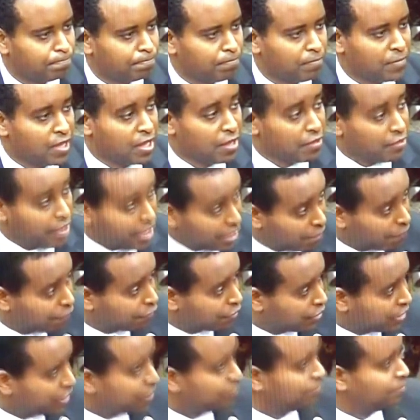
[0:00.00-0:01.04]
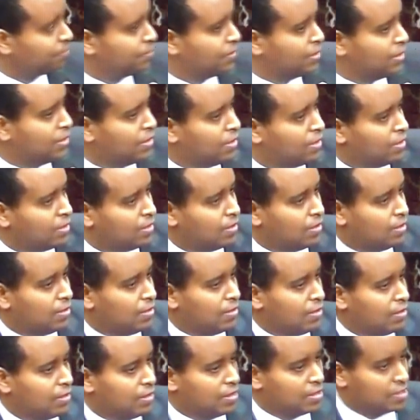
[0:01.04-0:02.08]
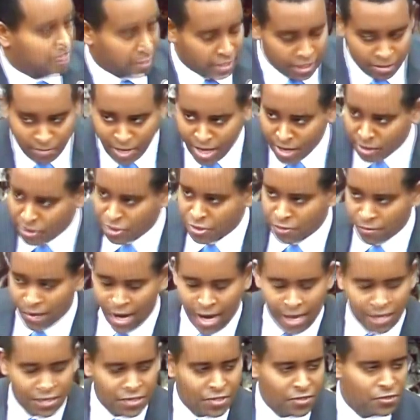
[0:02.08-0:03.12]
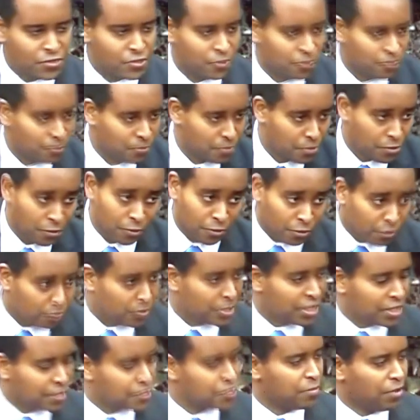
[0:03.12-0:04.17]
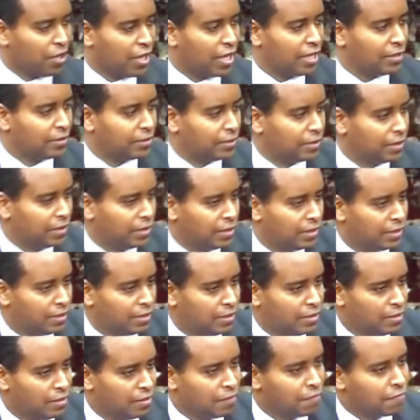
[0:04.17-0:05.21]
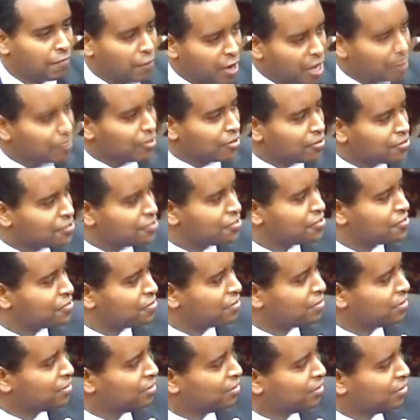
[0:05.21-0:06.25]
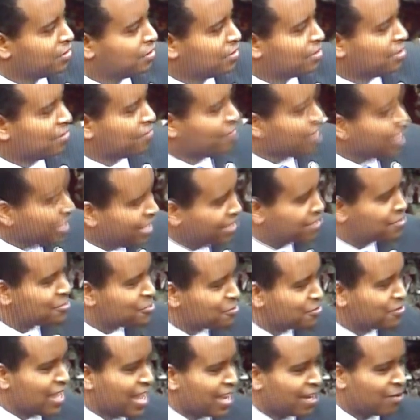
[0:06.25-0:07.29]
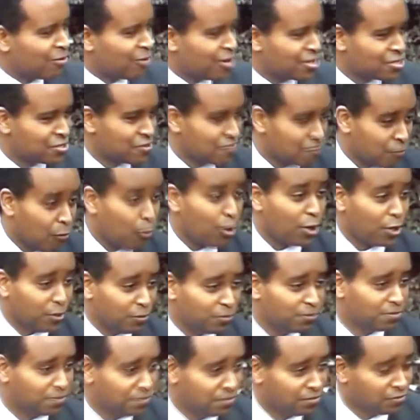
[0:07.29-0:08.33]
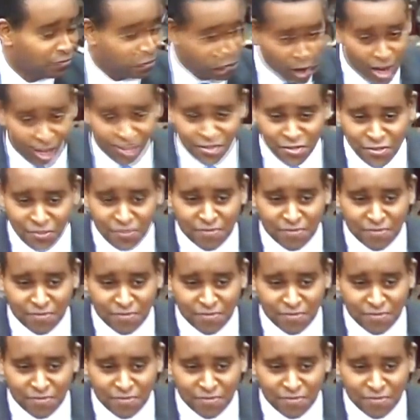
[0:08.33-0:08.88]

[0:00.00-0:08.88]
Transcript: Thankfully, as Lead Manager Raskin so thoroughly explained, the framers have answered that question for you, for us.